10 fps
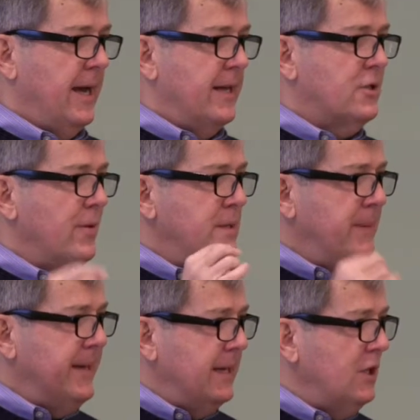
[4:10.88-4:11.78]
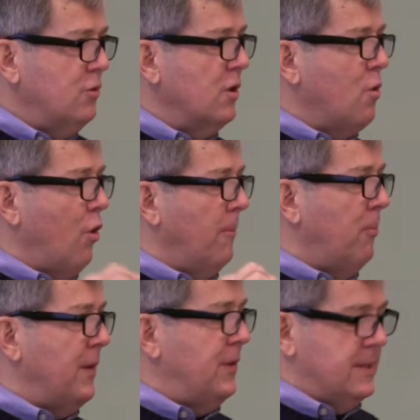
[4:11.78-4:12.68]
And so he's beginning to
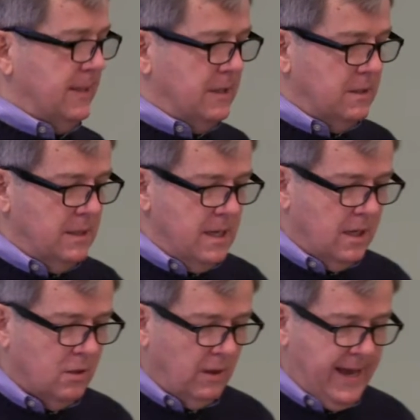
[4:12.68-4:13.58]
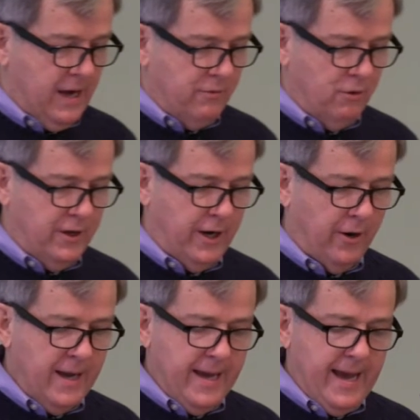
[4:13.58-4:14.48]
incorporate this into the Uncle Andrew
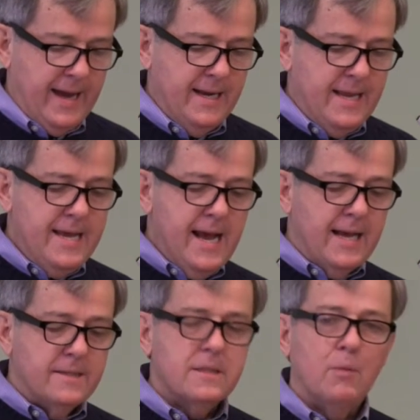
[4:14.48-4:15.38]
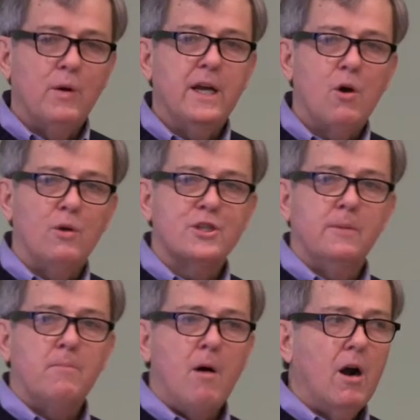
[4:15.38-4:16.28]
there. And he has what he calls
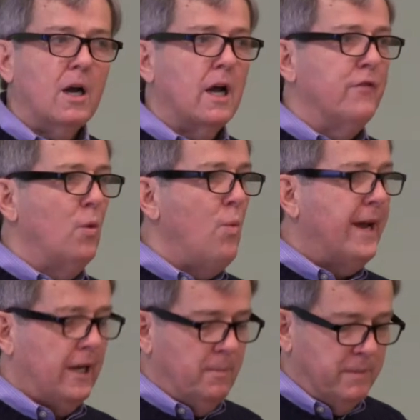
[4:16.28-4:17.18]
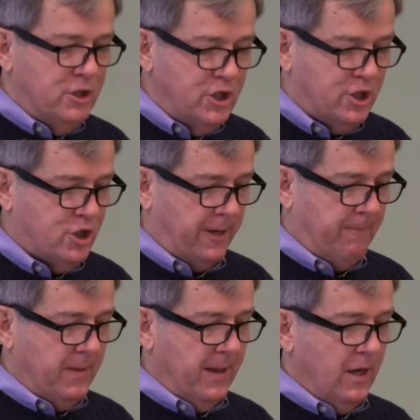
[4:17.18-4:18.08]
the mark of the wicked magician,
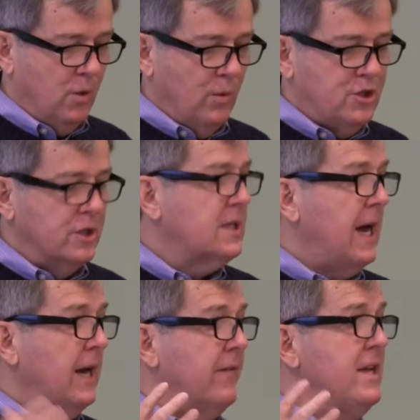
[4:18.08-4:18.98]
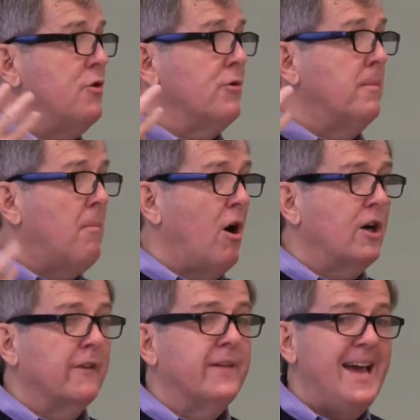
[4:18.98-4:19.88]
which is kind of either the
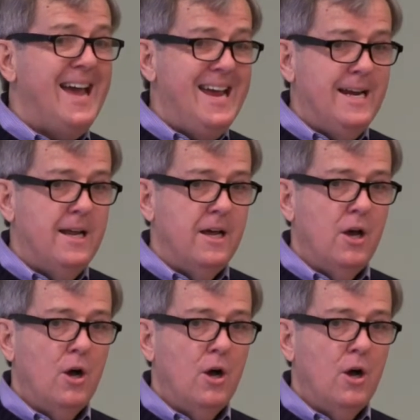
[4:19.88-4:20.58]
mark of Cain